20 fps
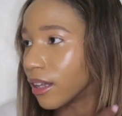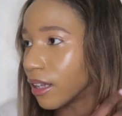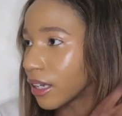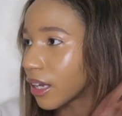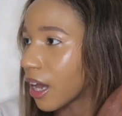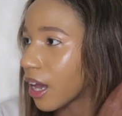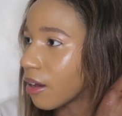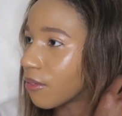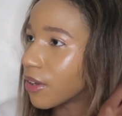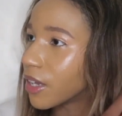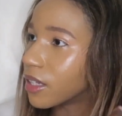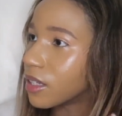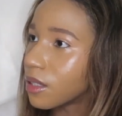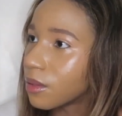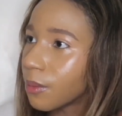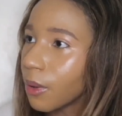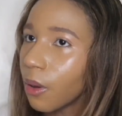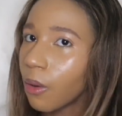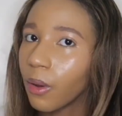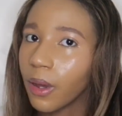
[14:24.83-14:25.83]
Like I have
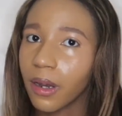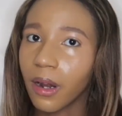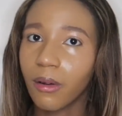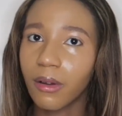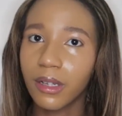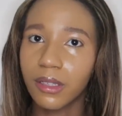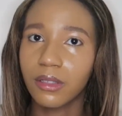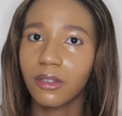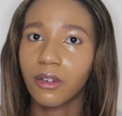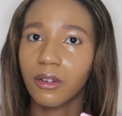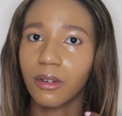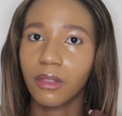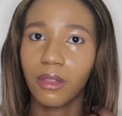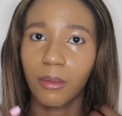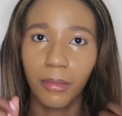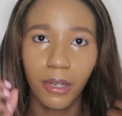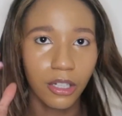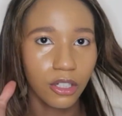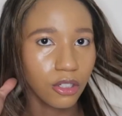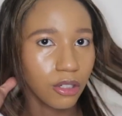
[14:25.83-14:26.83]
inspo and I'll insert a
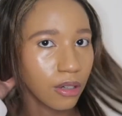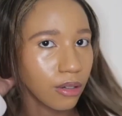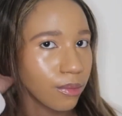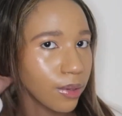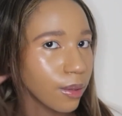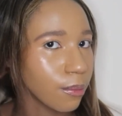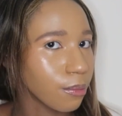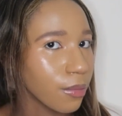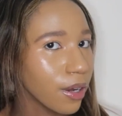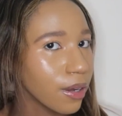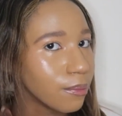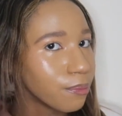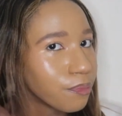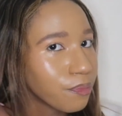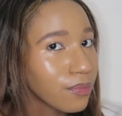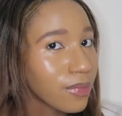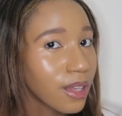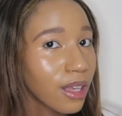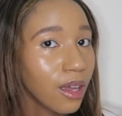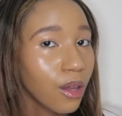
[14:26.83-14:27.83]
picture of it, but
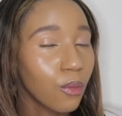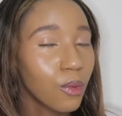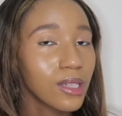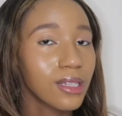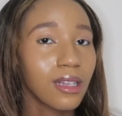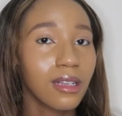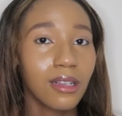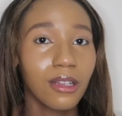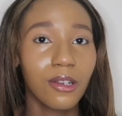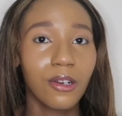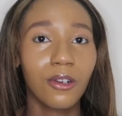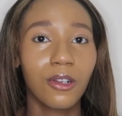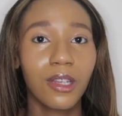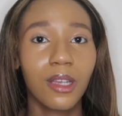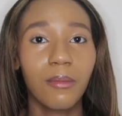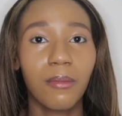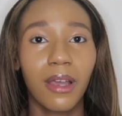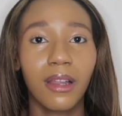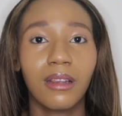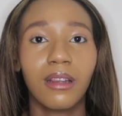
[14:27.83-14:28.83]
it was literally
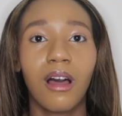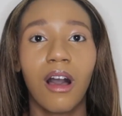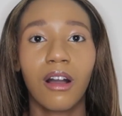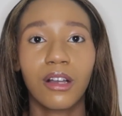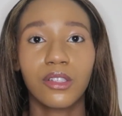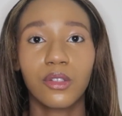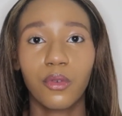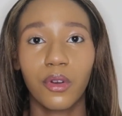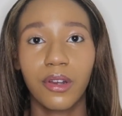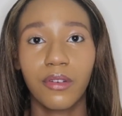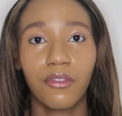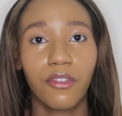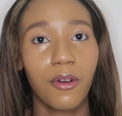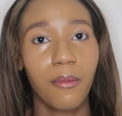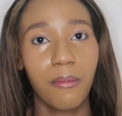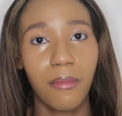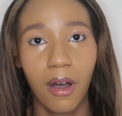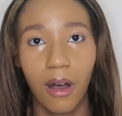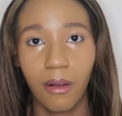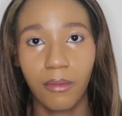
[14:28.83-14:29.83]
my lock screen for
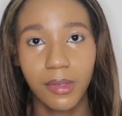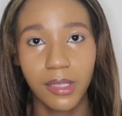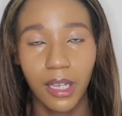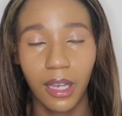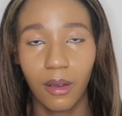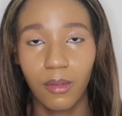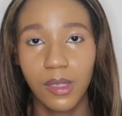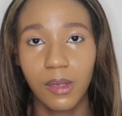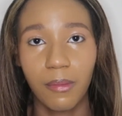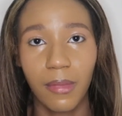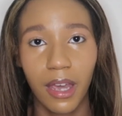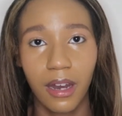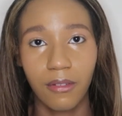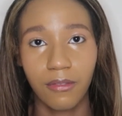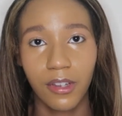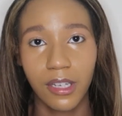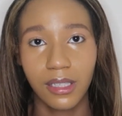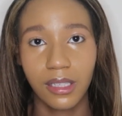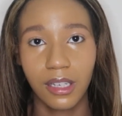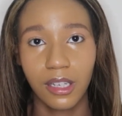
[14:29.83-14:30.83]
months. Like I was
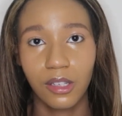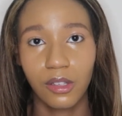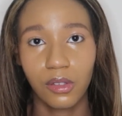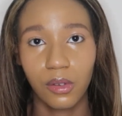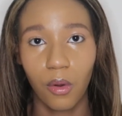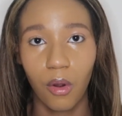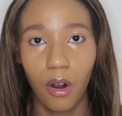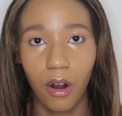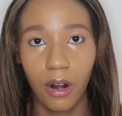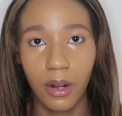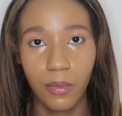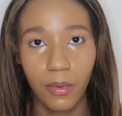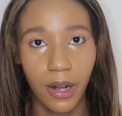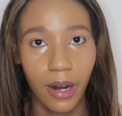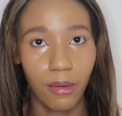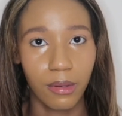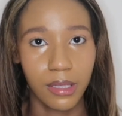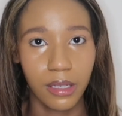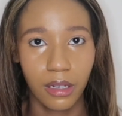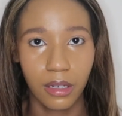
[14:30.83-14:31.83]
manifesting it so hard when I
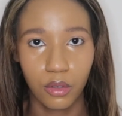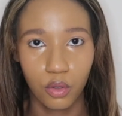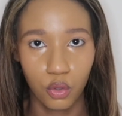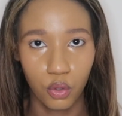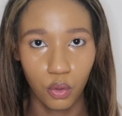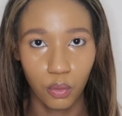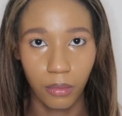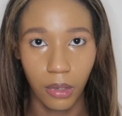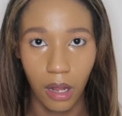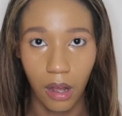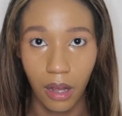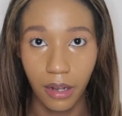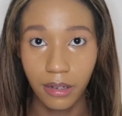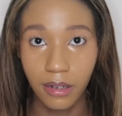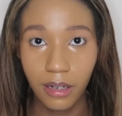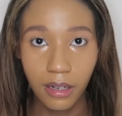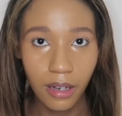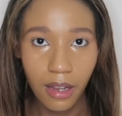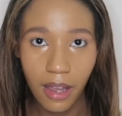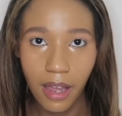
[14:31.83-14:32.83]
was like a true blonde
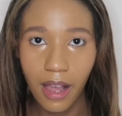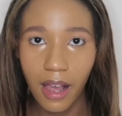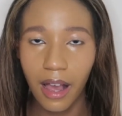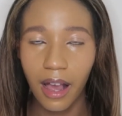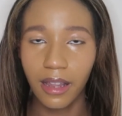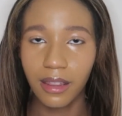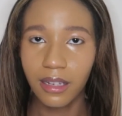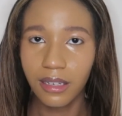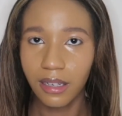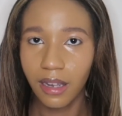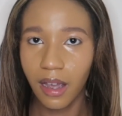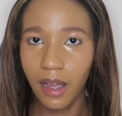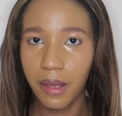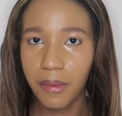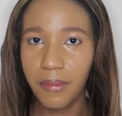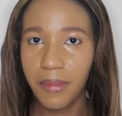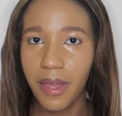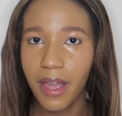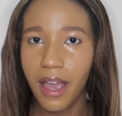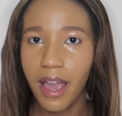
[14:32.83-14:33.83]
at the
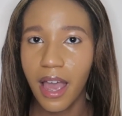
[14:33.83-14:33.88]
time.